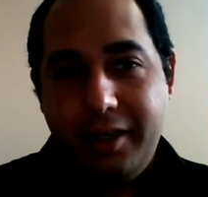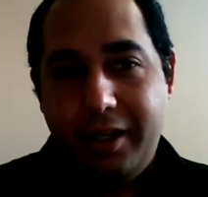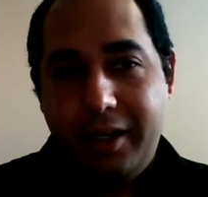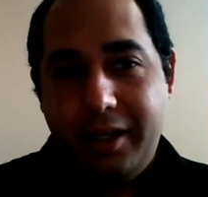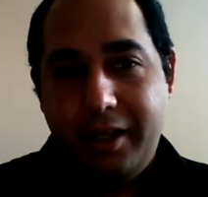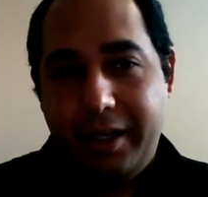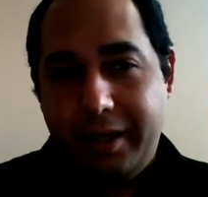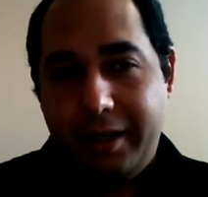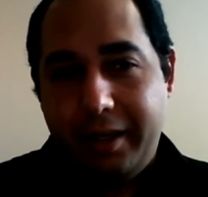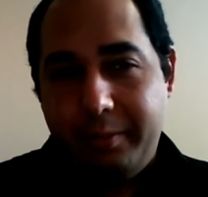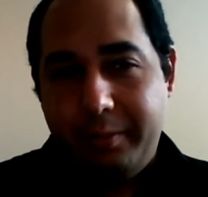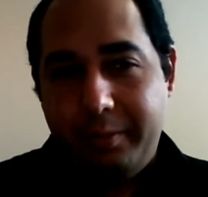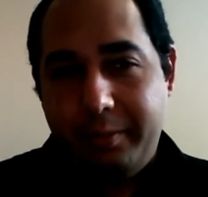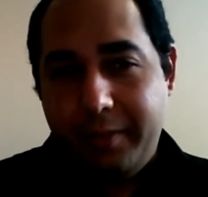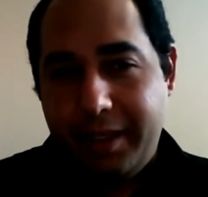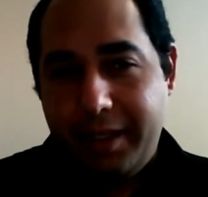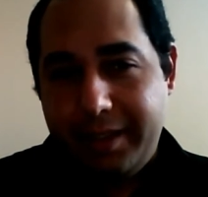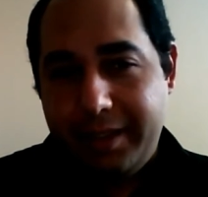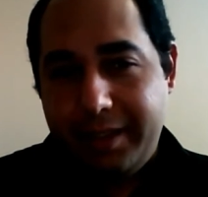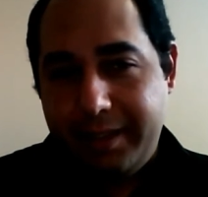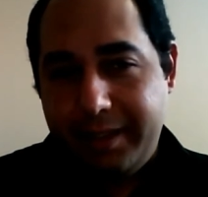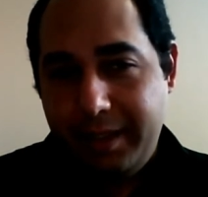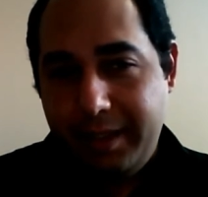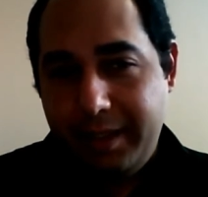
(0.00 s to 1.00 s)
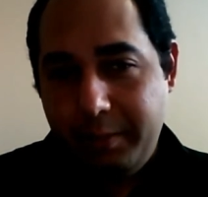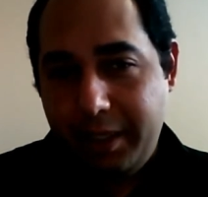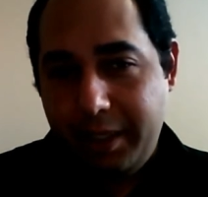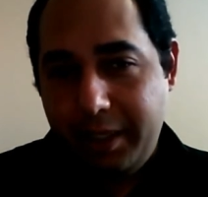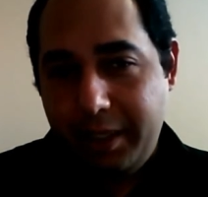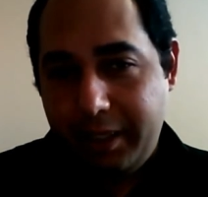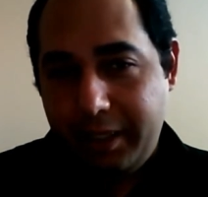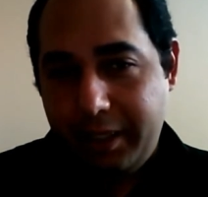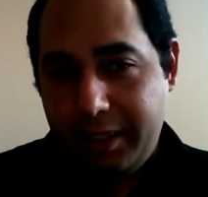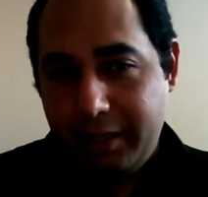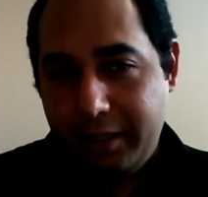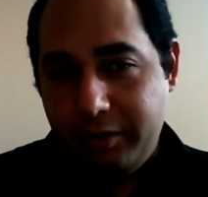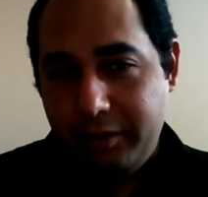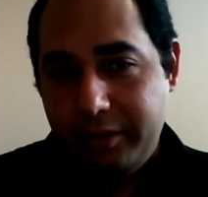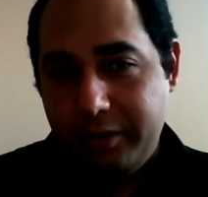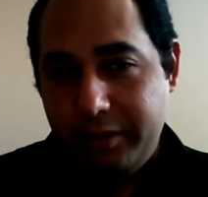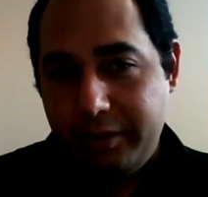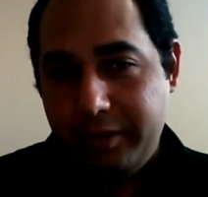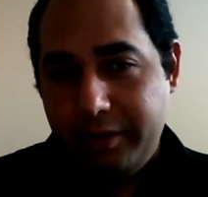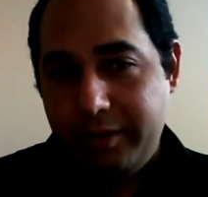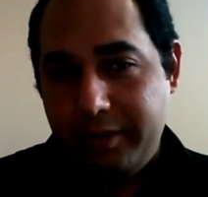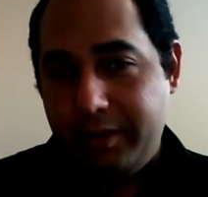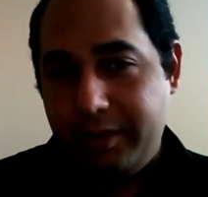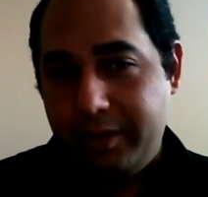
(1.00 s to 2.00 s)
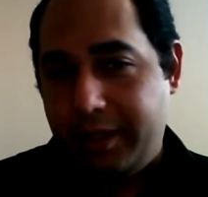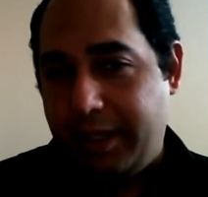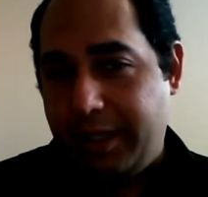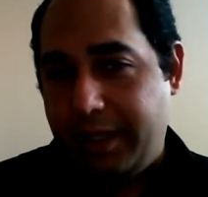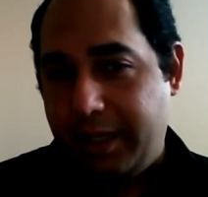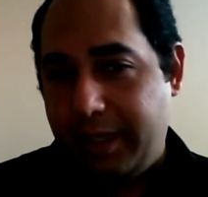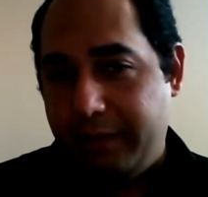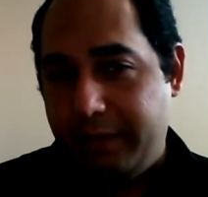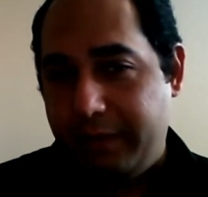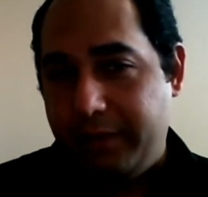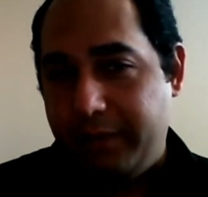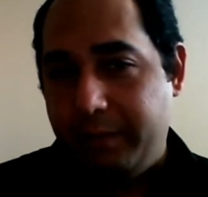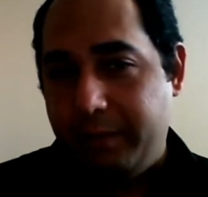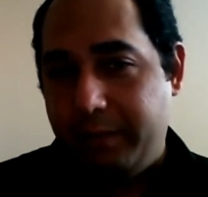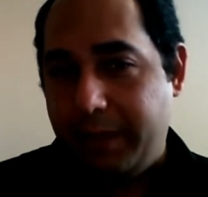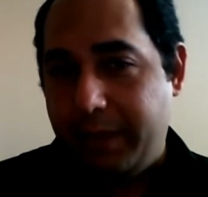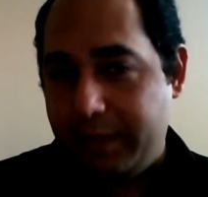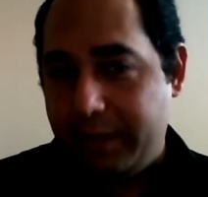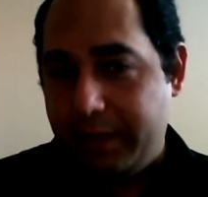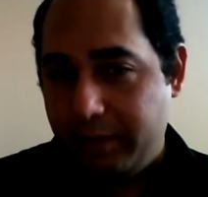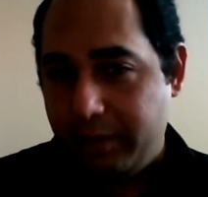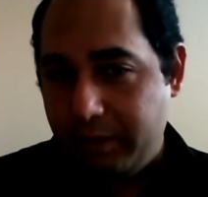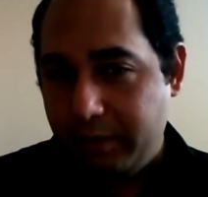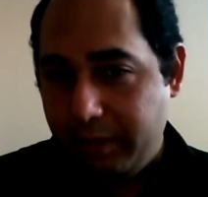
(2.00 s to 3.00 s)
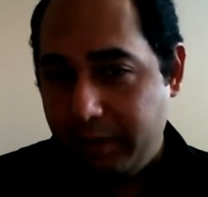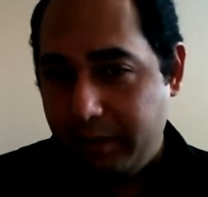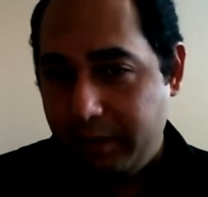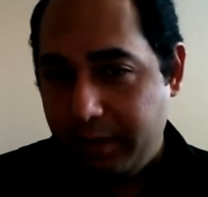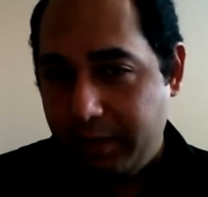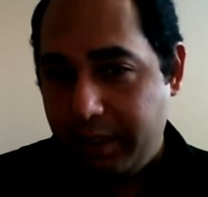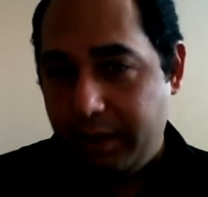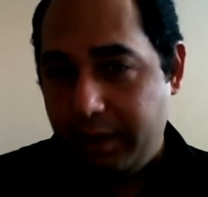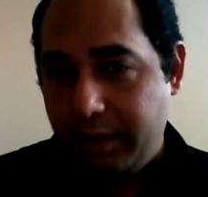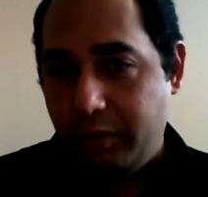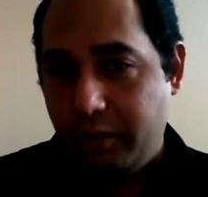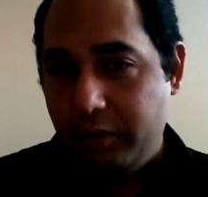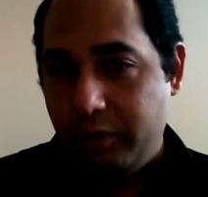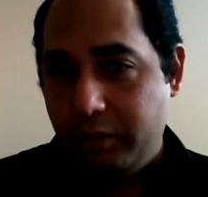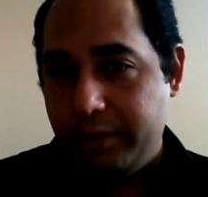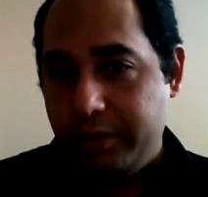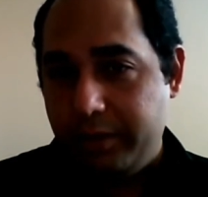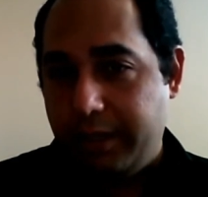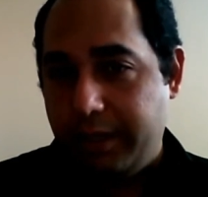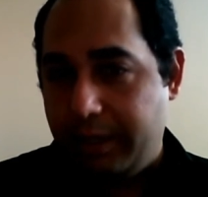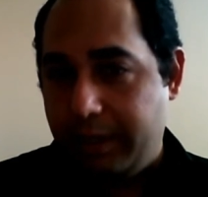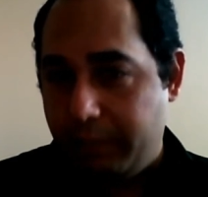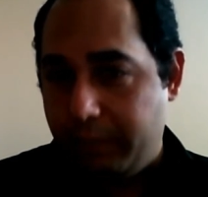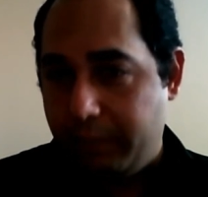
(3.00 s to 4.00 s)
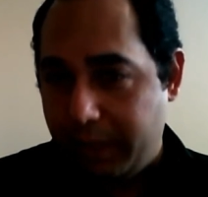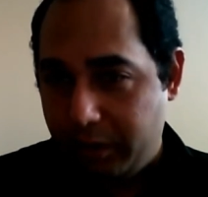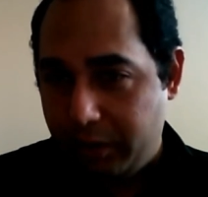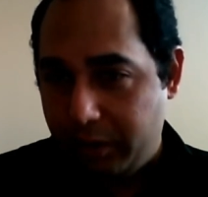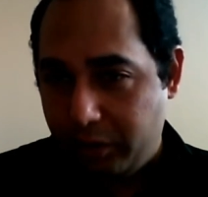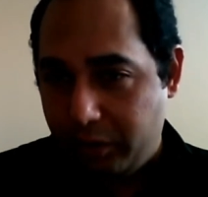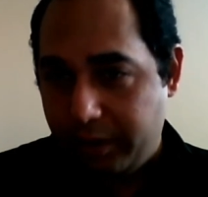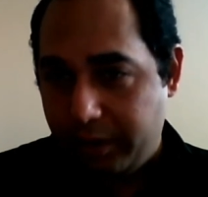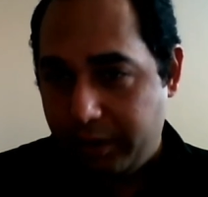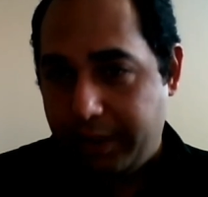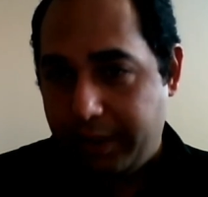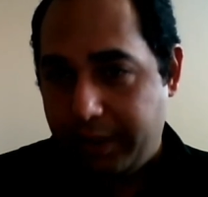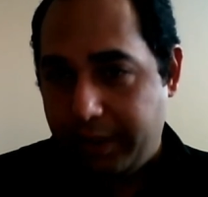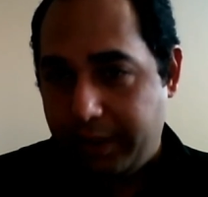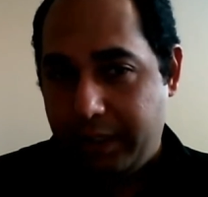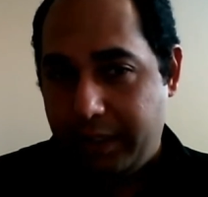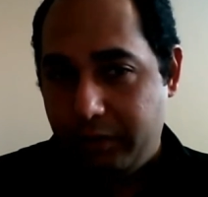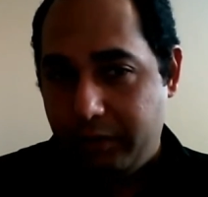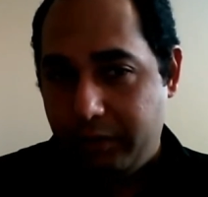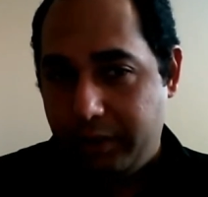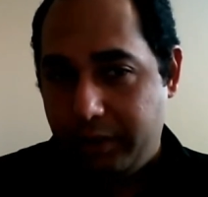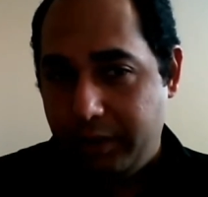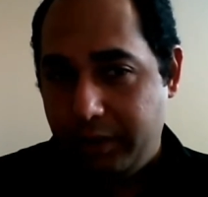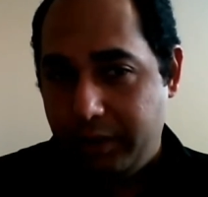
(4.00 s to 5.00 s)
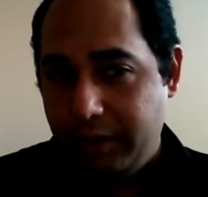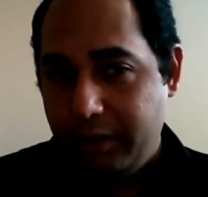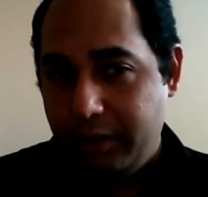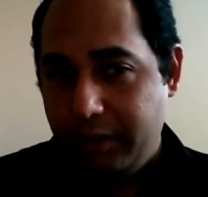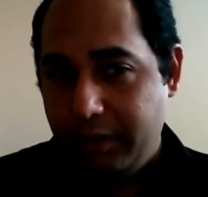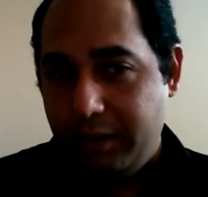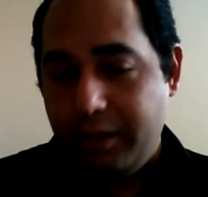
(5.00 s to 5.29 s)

I am a CMA accountant. I have a master's degree in cost and managerial accounting,